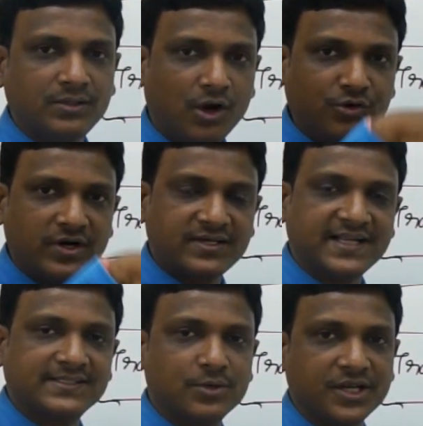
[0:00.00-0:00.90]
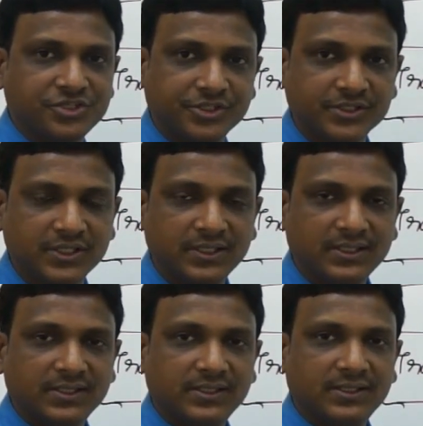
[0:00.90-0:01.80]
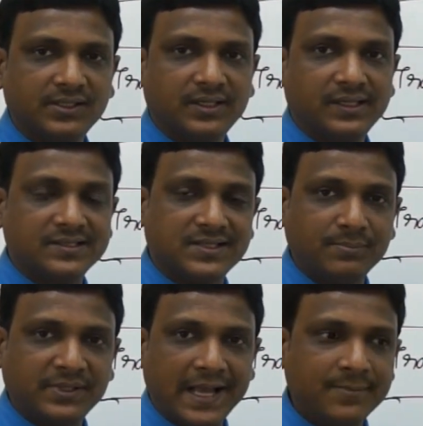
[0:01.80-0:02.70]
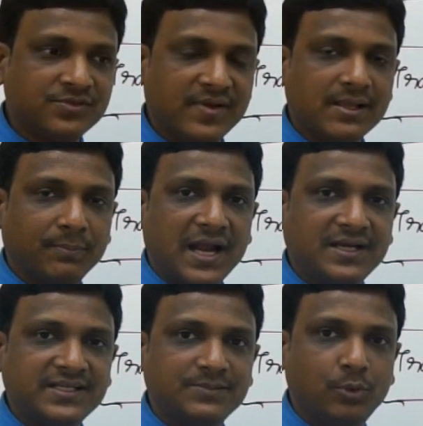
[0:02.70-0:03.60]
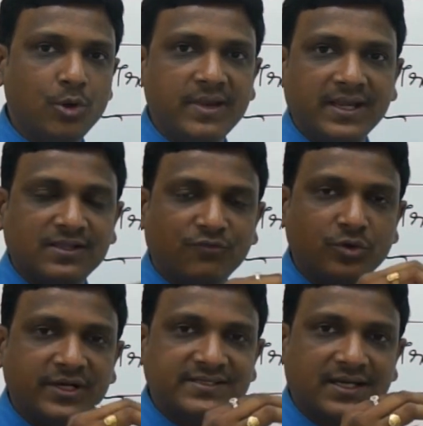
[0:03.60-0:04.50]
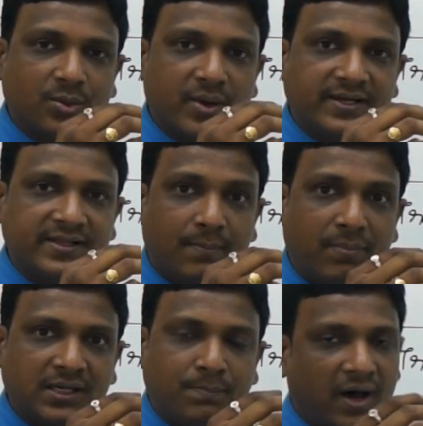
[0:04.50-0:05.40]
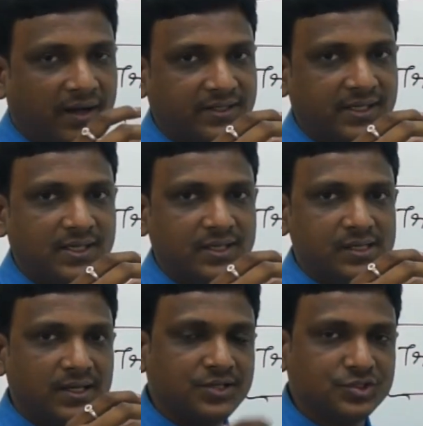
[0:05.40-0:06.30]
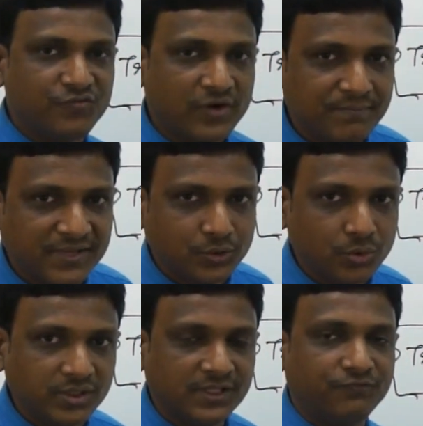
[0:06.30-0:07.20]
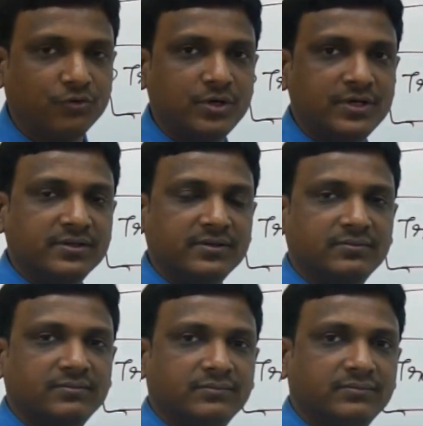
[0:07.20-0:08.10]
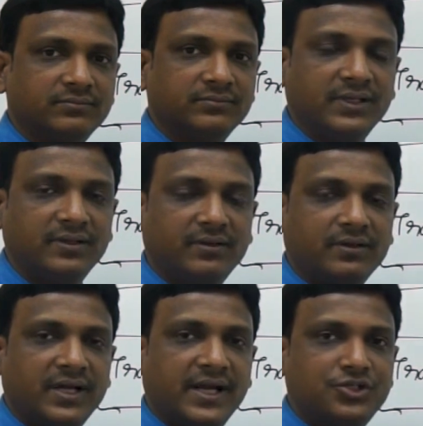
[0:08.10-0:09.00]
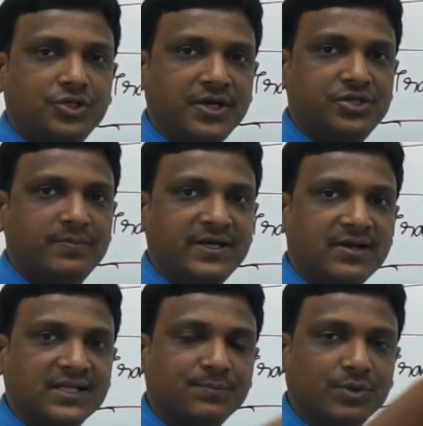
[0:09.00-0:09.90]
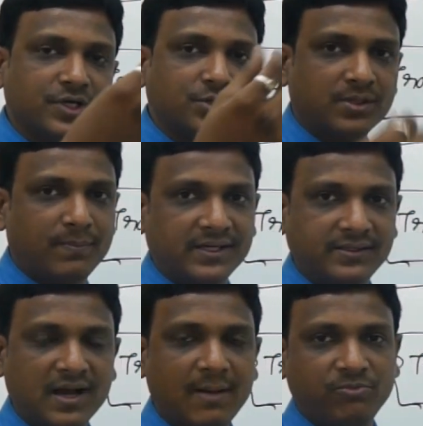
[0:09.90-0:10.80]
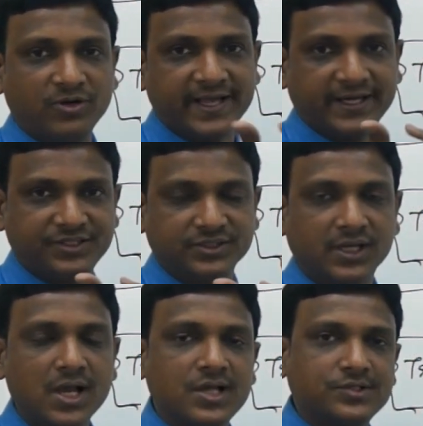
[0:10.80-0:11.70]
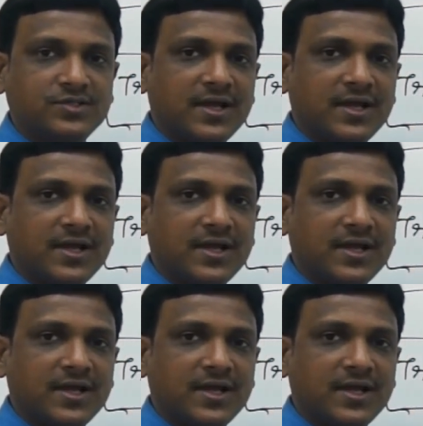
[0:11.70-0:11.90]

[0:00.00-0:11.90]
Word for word: downward translocation sometimes when the plant is blooming the food is required in the bud part so from the root the food it, it should be transported to the bud upward direction so